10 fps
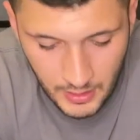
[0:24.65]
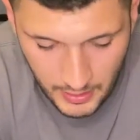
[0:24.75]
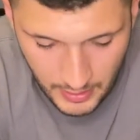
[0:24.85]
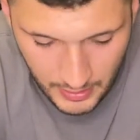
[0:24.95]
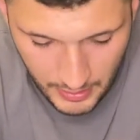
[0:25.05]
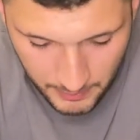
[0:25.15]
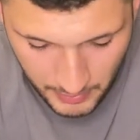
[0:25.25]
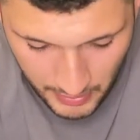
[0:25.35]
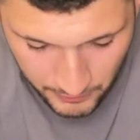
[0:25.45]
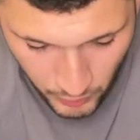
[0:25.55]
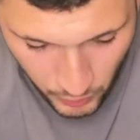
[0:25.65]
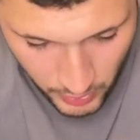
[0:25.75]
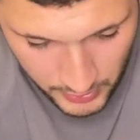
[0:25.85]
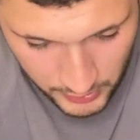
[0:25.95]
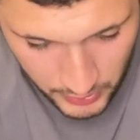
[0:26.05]
and they've all
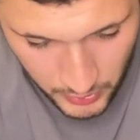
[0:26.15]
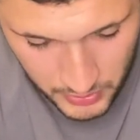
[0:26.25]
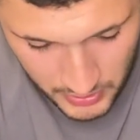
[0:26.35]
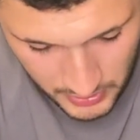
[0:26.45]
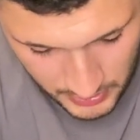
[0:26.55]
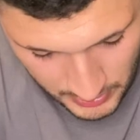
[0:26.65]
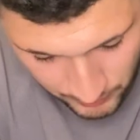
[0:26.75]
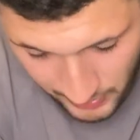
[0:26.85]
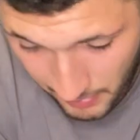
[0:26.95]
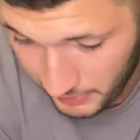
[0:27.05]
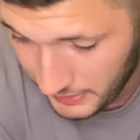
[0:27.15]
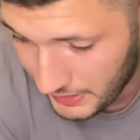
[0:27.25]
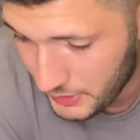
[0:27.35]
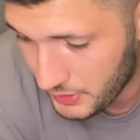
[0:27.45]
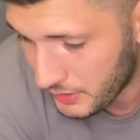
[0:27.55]
got their uses in different
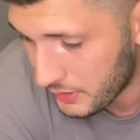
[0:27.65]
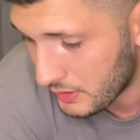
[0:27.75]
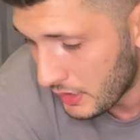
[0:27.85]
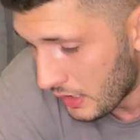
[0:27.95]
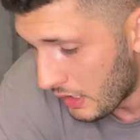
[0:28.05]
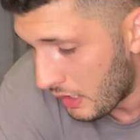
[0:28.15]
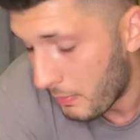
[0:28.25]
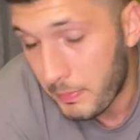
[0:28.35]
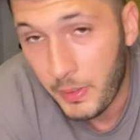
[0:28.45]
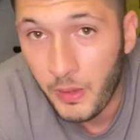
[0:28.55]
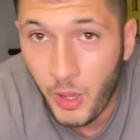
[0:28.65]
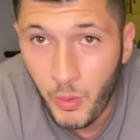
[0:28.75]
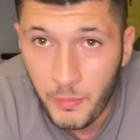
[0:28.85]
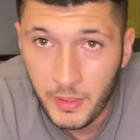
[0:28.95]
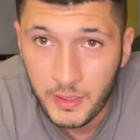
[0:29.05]
applications, but
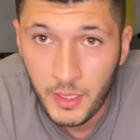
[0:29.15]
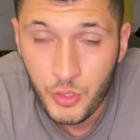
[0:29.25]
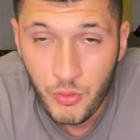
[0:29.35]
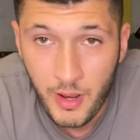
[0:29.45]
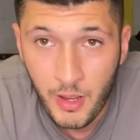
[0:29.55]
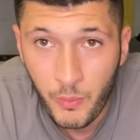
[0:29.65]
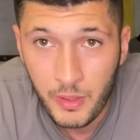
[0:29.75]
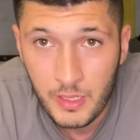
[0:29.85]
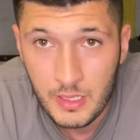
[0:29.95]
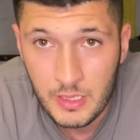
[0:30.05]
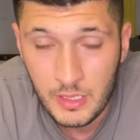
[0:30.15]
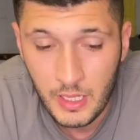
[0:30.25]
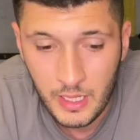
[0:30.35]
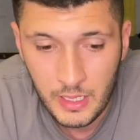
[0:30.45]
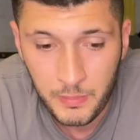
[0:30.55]
ultimately a trowel is
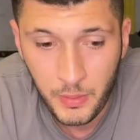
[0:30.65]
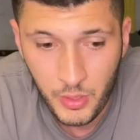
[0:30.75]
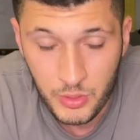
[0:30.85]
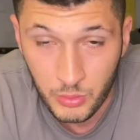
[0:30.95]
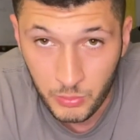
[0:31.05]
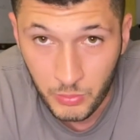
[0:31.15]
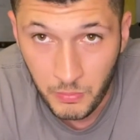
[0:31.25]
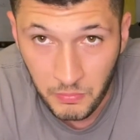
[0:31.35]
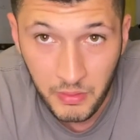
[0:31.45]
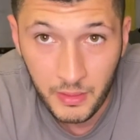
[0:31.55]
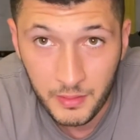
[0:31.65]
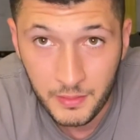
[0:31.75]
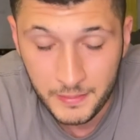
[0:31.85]
a personal thing.